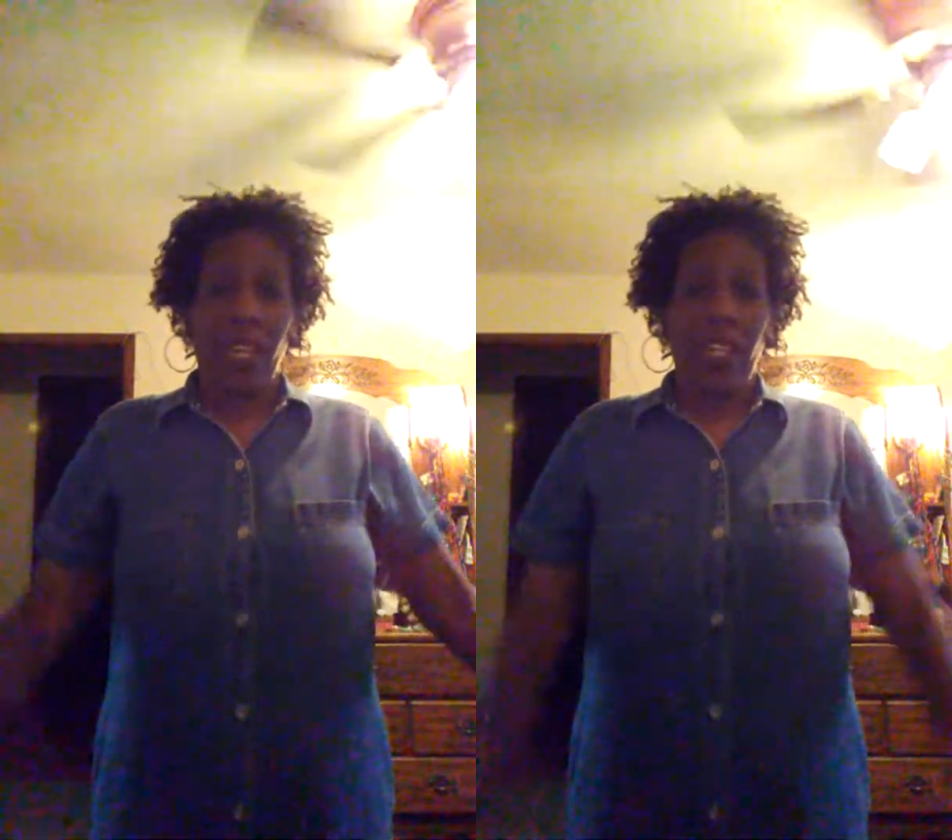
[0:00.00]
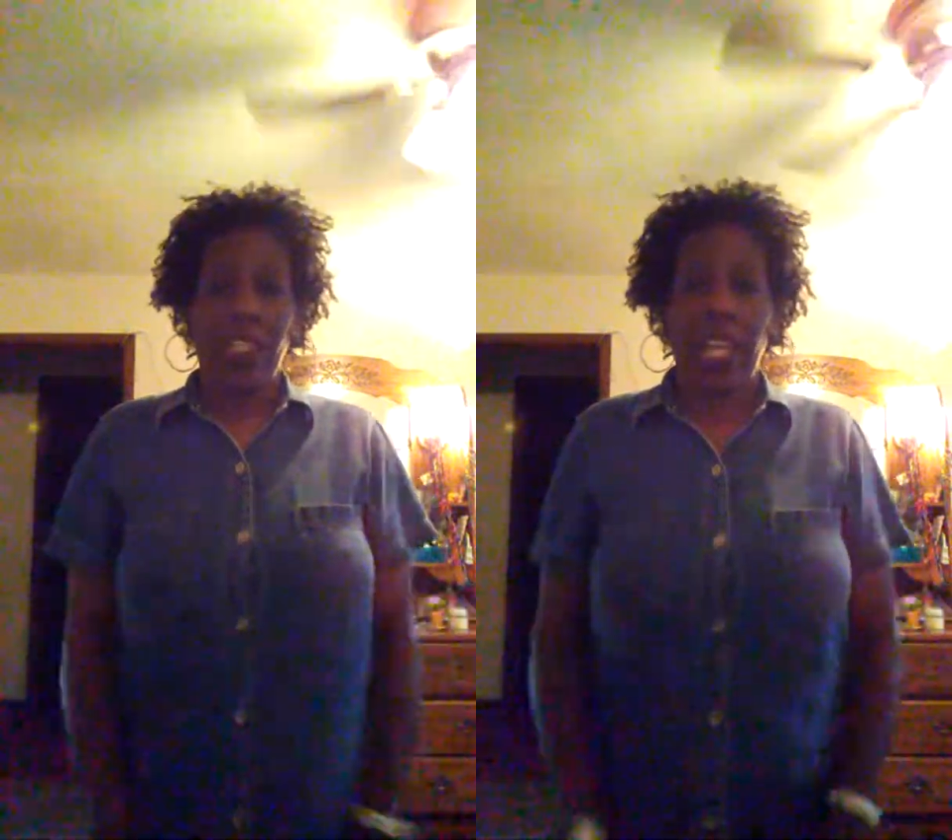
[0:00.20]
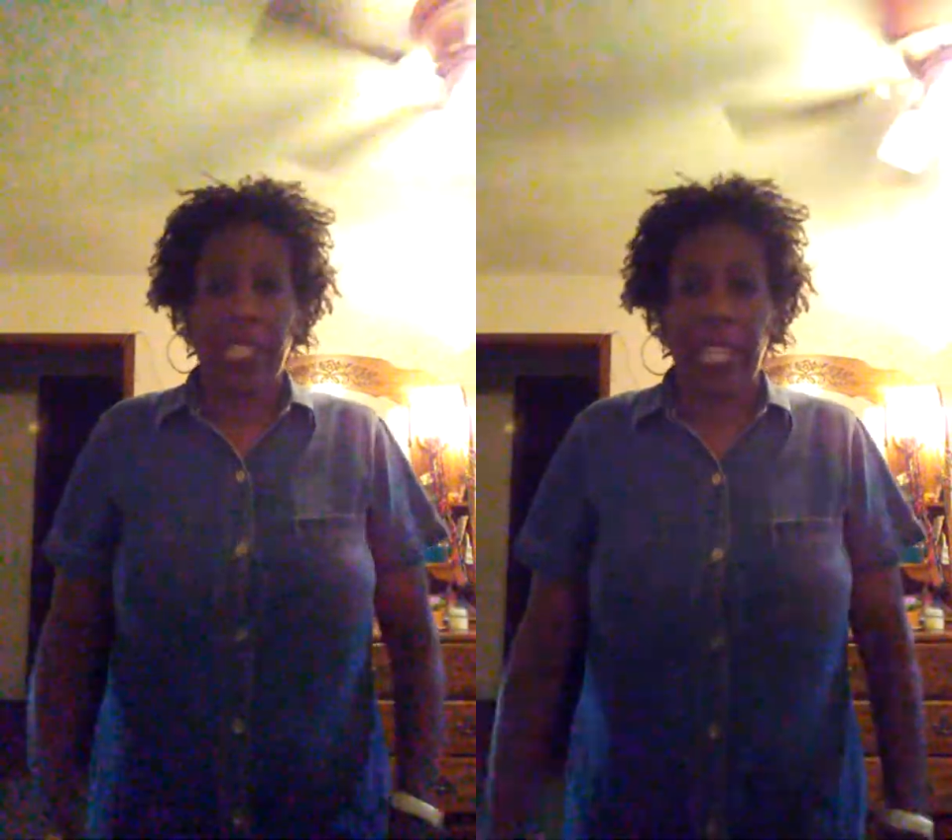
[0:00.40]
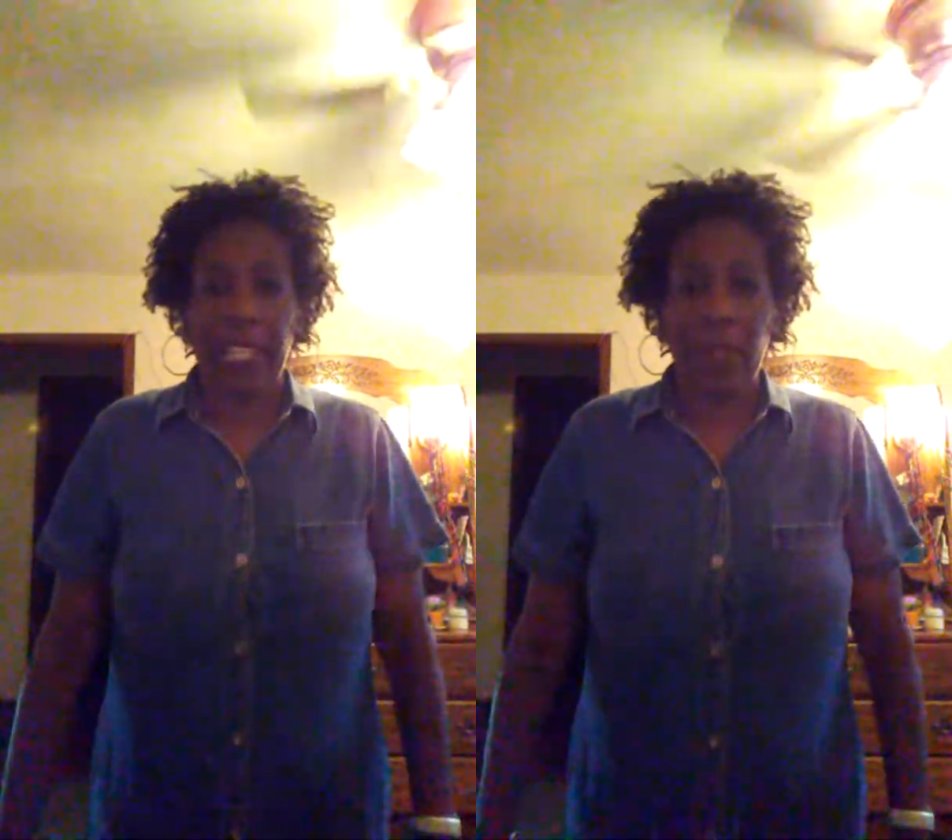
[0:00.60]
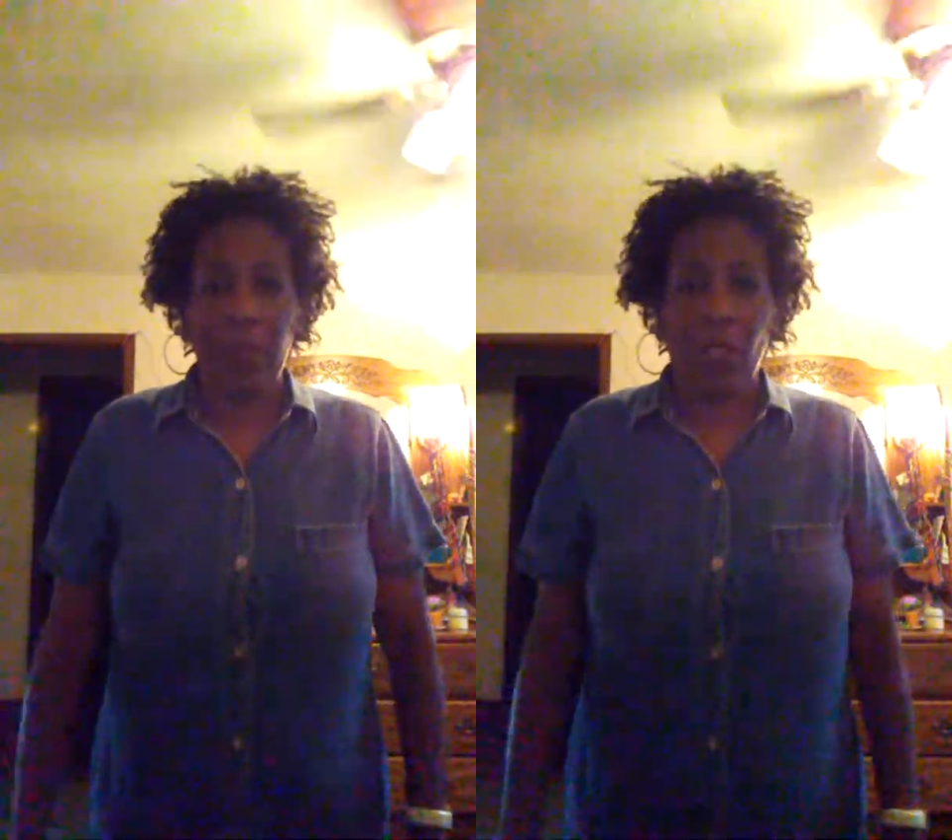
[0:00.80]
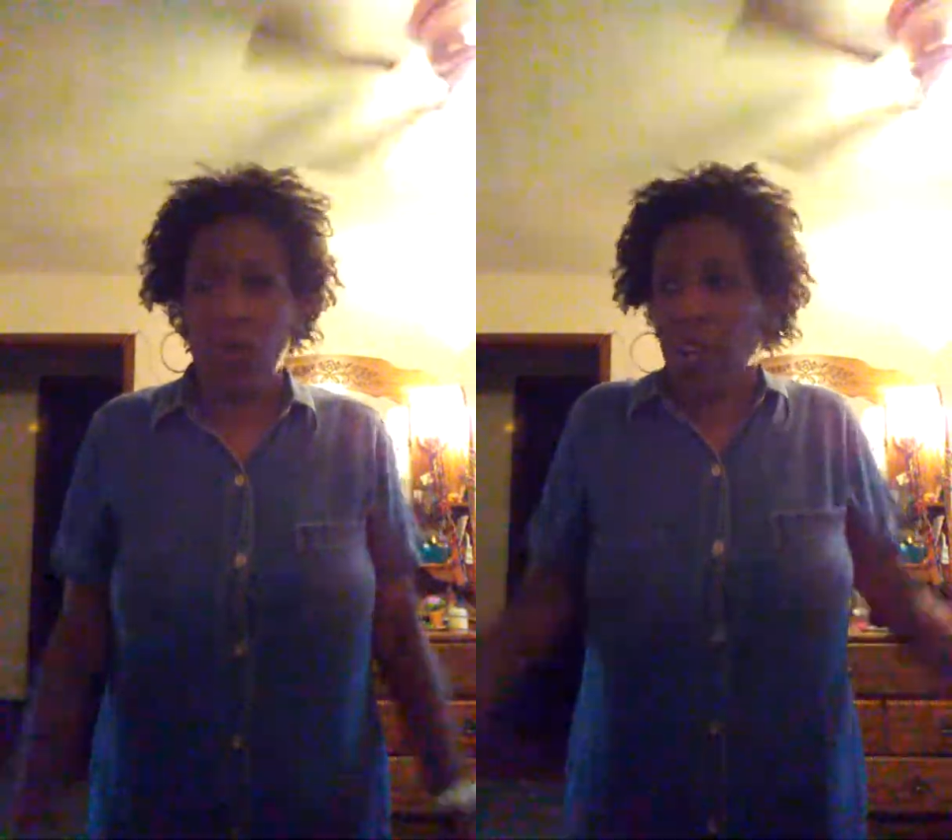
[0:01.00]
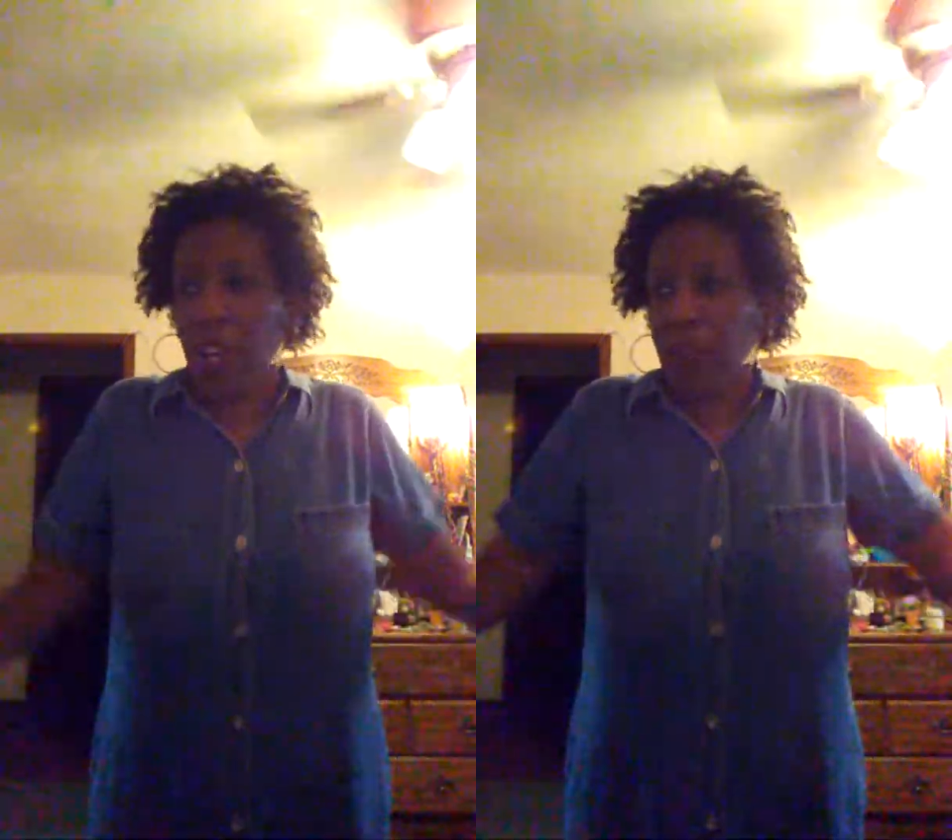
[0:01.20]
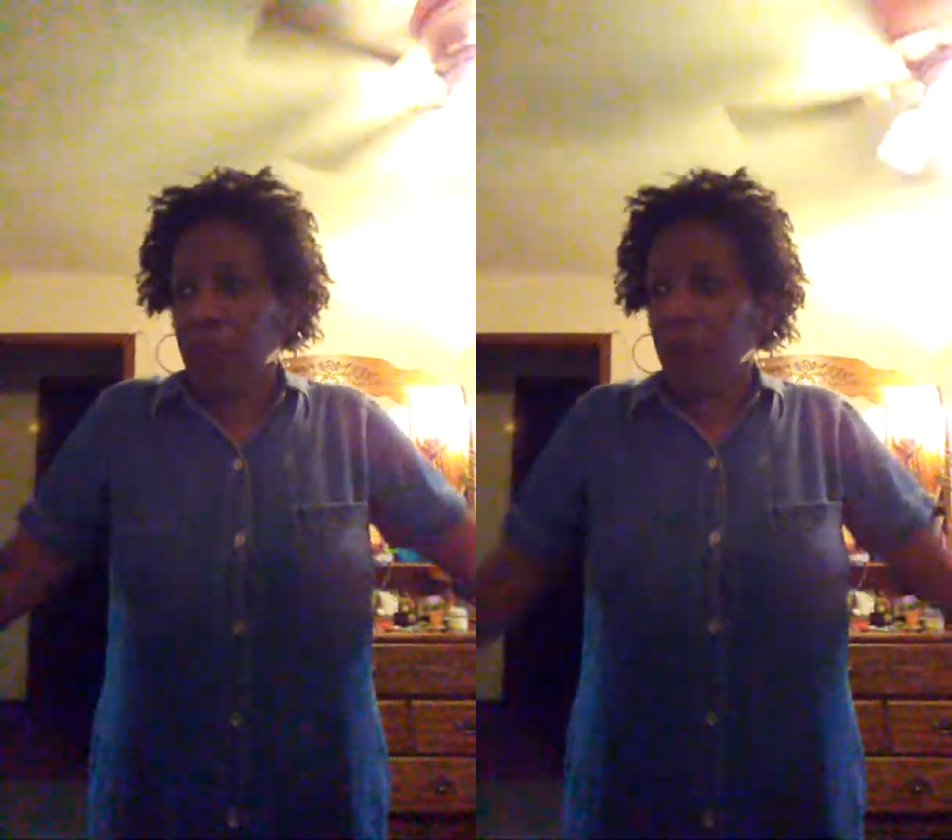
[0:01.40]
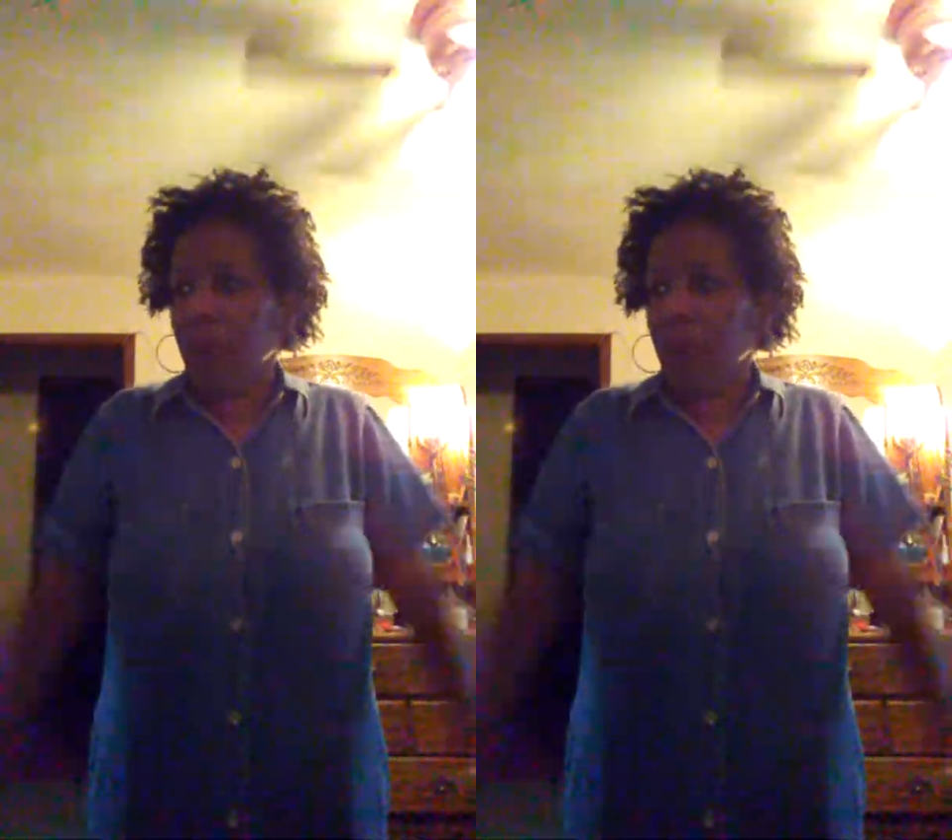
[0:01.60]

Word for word: It's not that deep. So uh